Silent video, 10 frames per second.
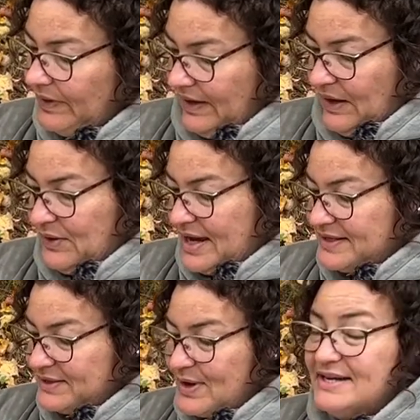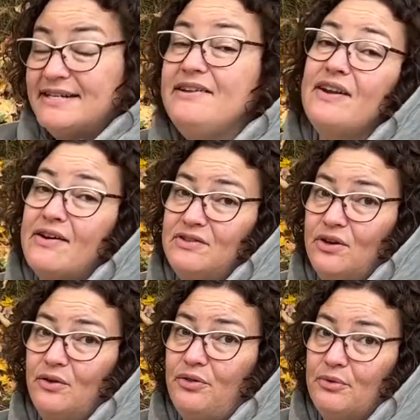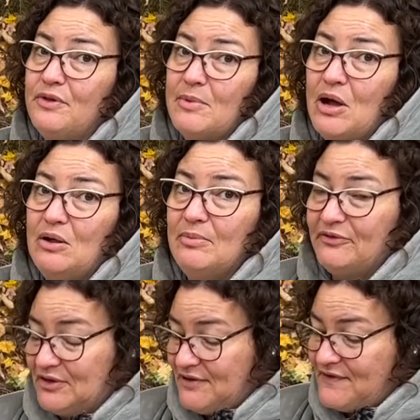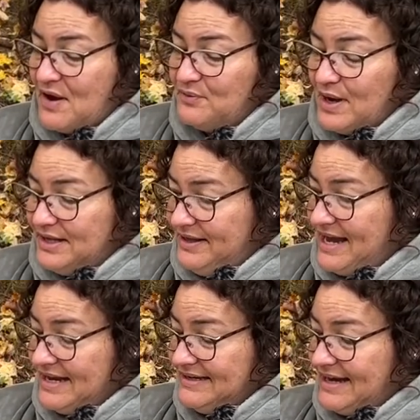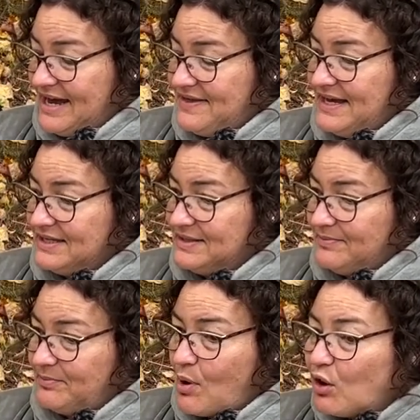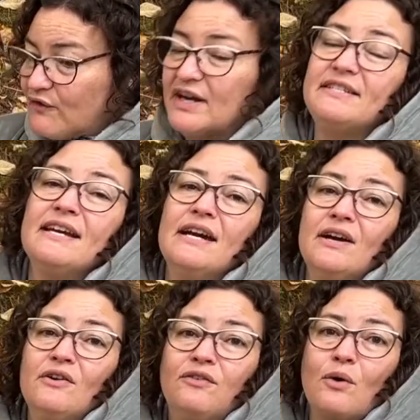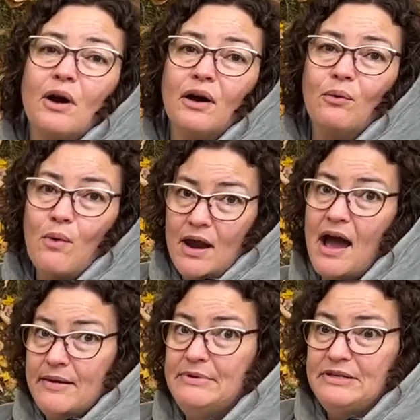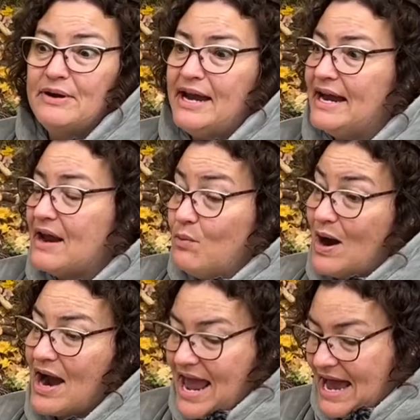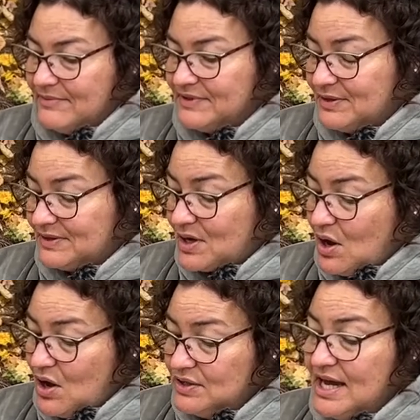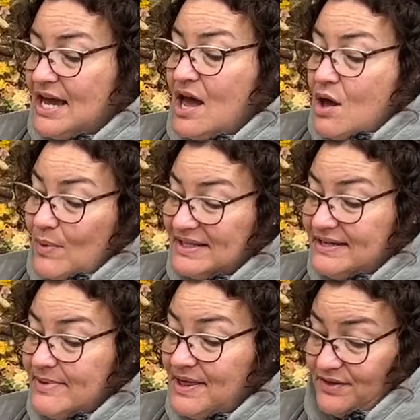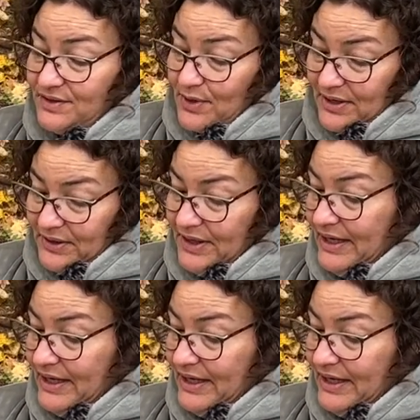Okay, so I didn't even have to go through them all before I found one that I think is perfect for what I'm doing and where I am. So it's called Wisdom in the Soil.